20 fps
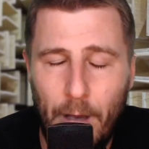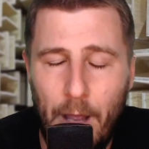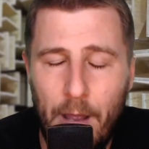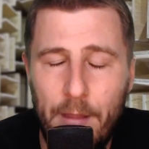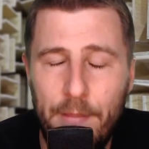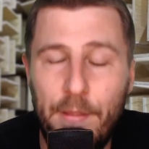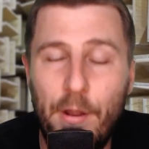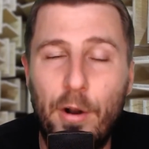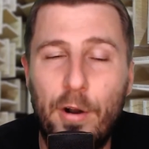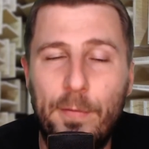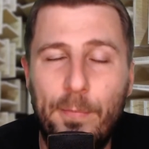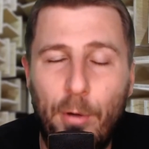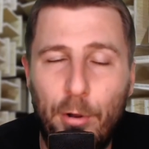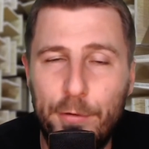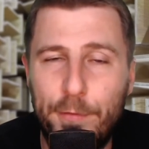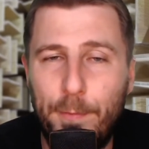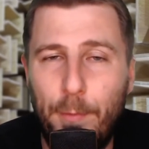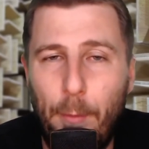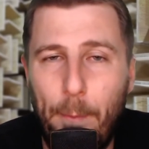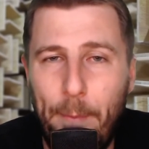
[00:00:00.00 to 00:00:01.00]
There are
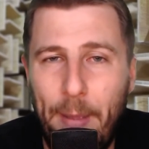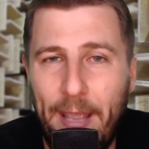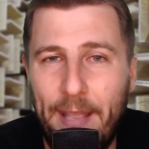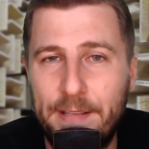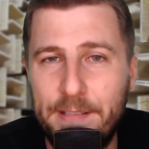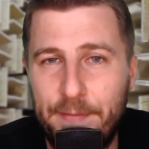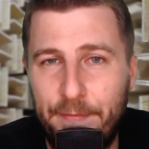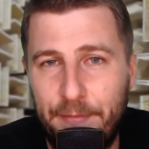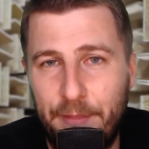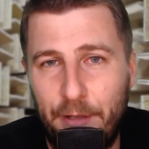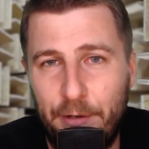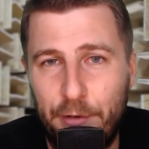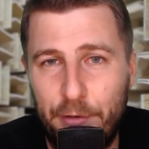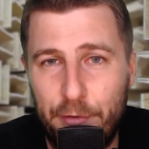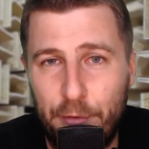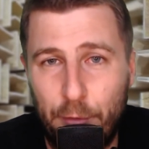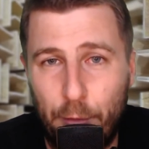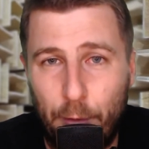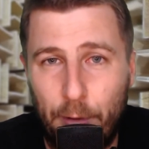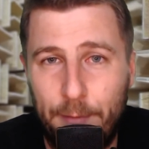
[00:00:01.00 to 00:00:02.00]
multiple bands of
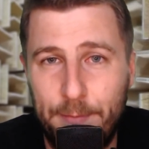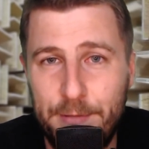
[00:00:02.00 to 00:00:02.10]
thunderstorms